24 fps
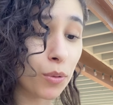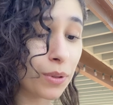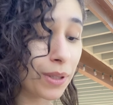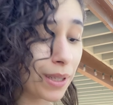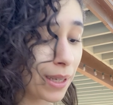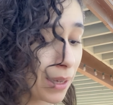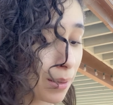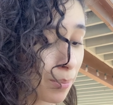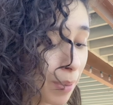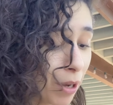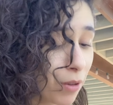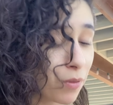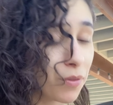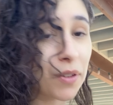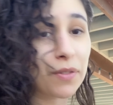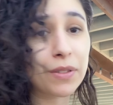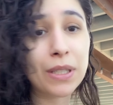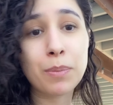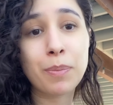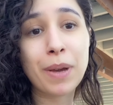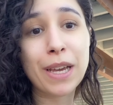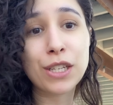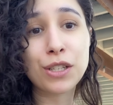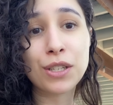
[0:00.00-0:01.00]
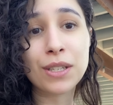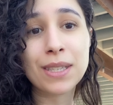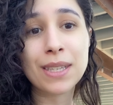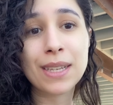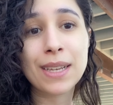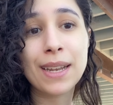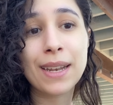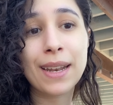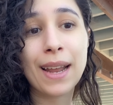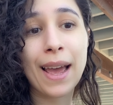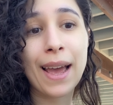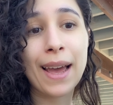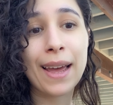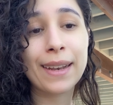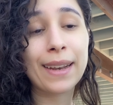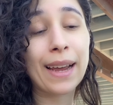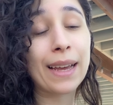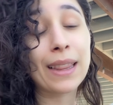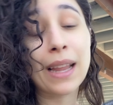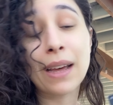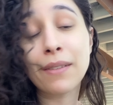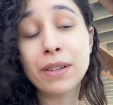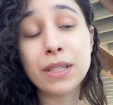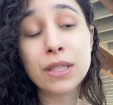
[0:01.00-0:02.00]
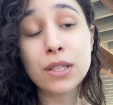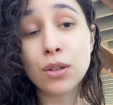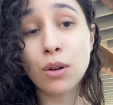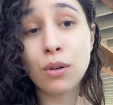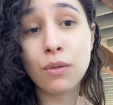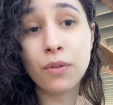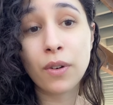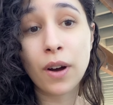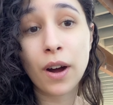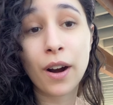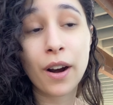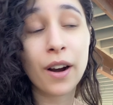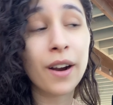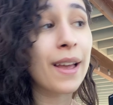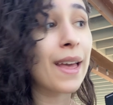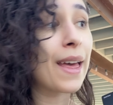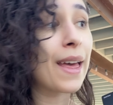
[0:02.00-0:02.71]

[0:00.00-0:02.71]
only about fifty pages in, and I love it so far.